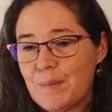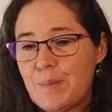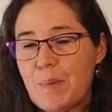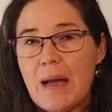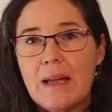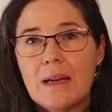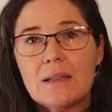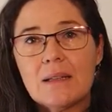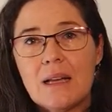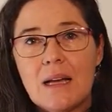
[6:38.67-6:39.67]

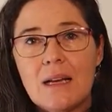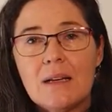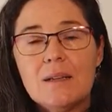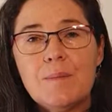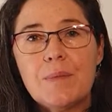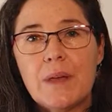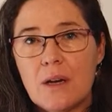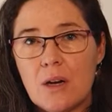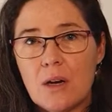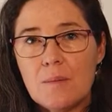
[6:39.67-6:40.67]
Bayadlala, they
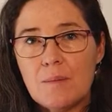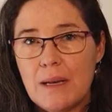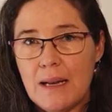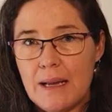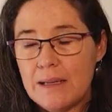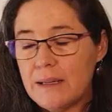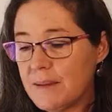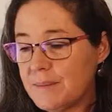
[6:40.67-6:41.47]
are playing.